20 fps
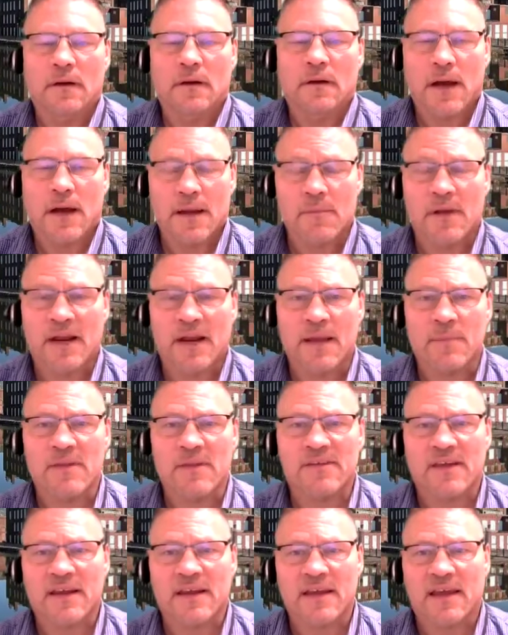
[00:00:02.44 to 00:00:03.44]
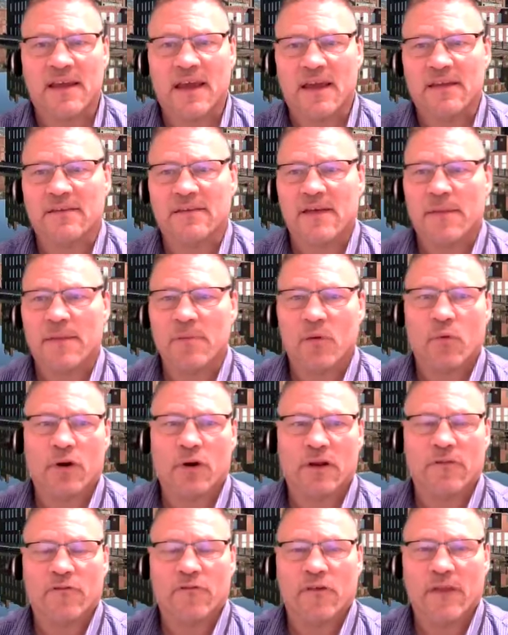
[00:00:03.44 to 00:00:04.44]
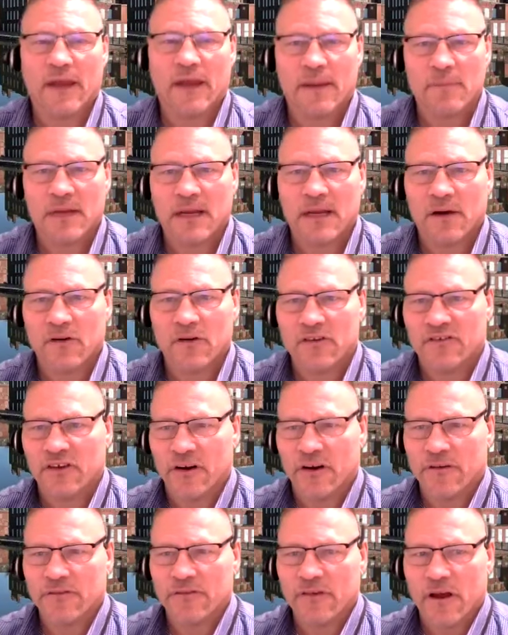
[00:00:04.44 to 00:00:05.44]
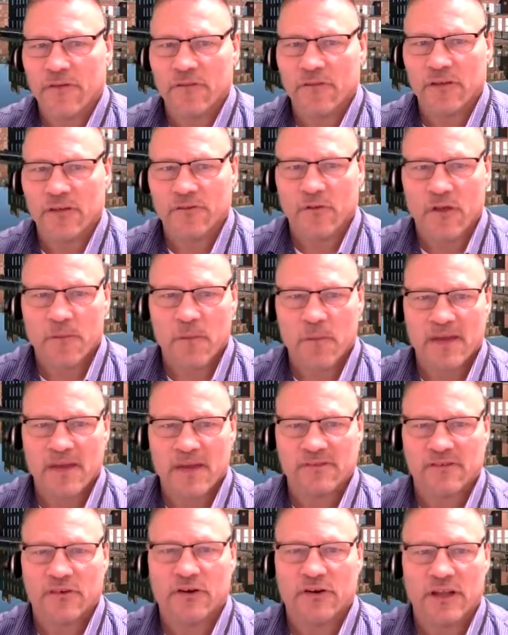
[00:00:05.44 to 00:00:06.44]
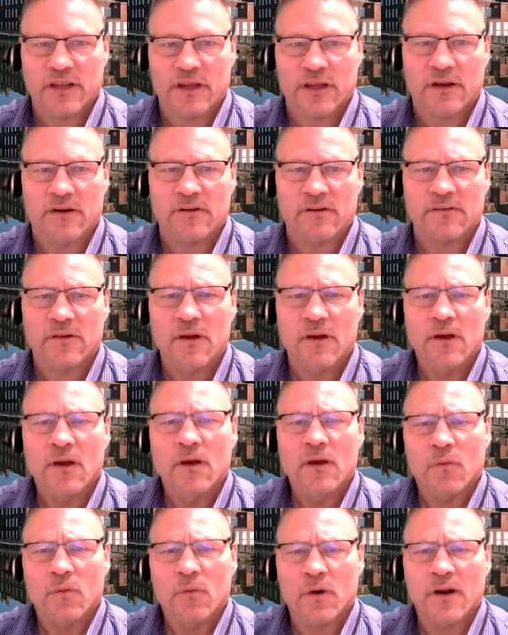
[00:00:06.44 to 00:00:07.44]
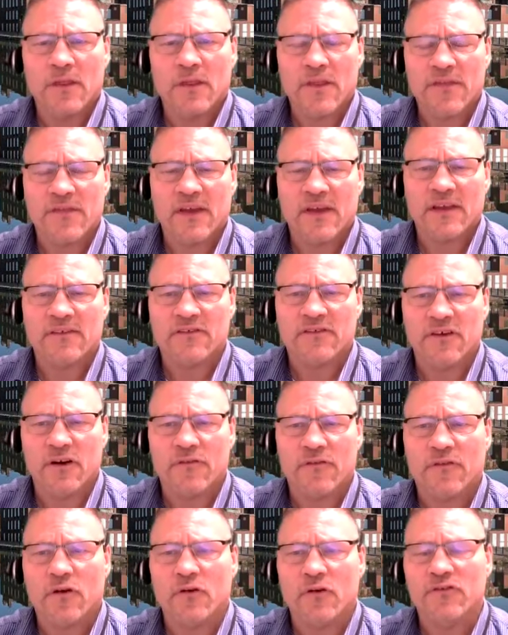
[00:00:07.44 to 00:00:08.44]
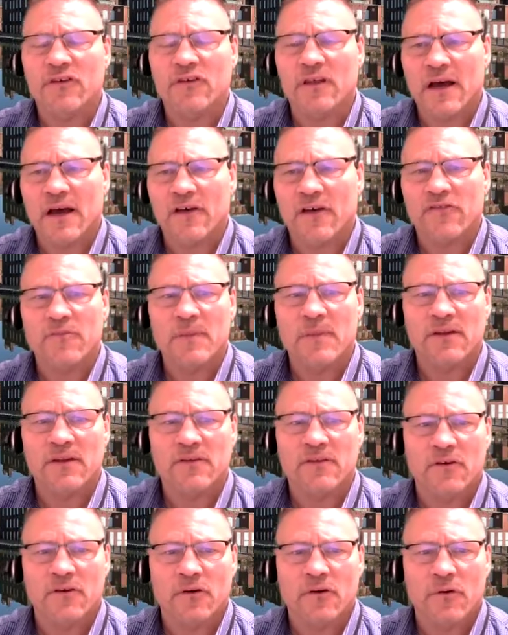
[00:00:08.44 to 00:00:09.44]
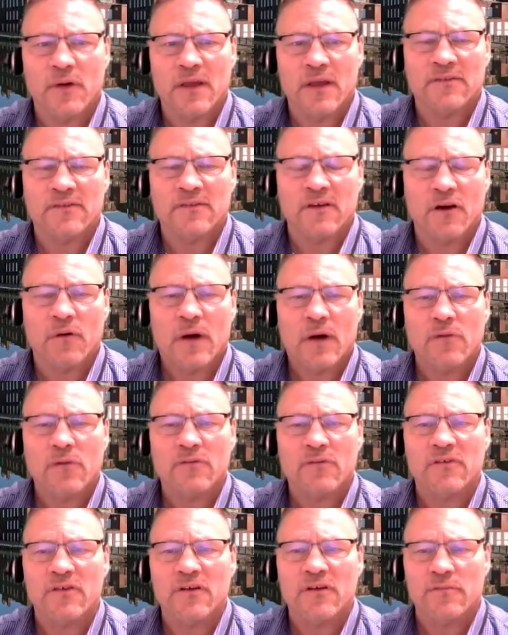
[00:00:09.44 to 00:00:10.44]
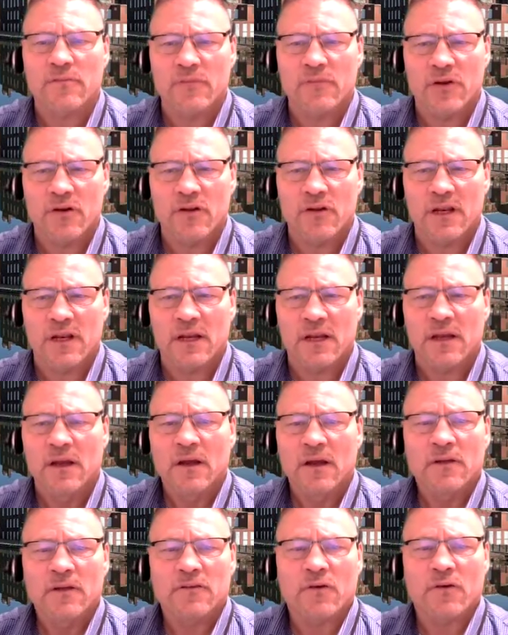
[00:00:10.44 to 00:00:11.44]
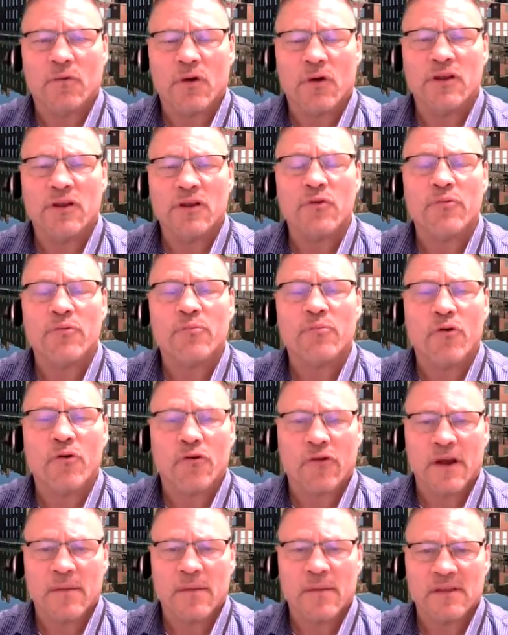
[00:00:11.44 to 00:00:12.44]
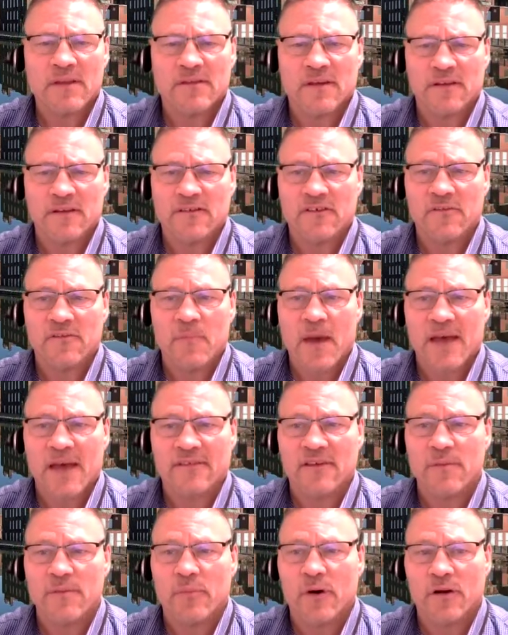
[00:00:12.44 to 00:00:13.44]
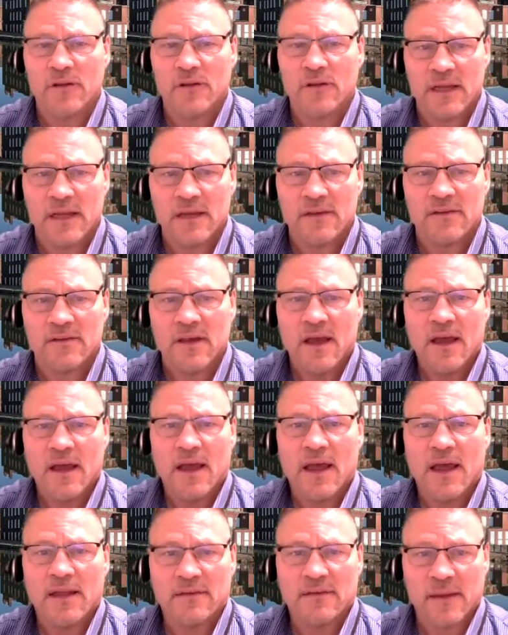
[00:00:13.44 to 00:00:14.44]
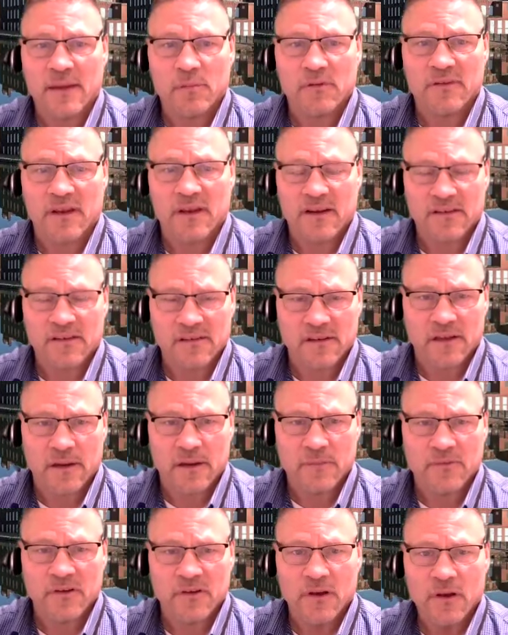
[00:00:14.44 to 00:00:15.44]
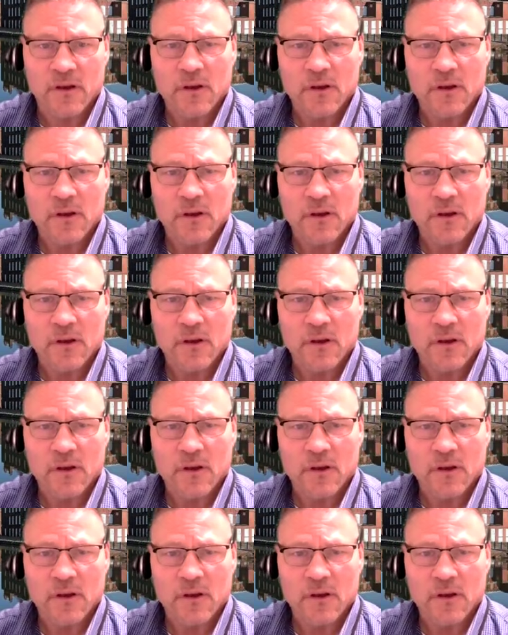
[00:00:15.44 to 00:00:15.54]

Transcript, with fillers: Hi, my name is Eddie Case. I've been working for the Hampden County Sheriff's Office for the past 30 years. One of the things Sheriff Cocchi allows me to do is to go out into the community to run youth programming, such as basketball leagues and table tennis clubs.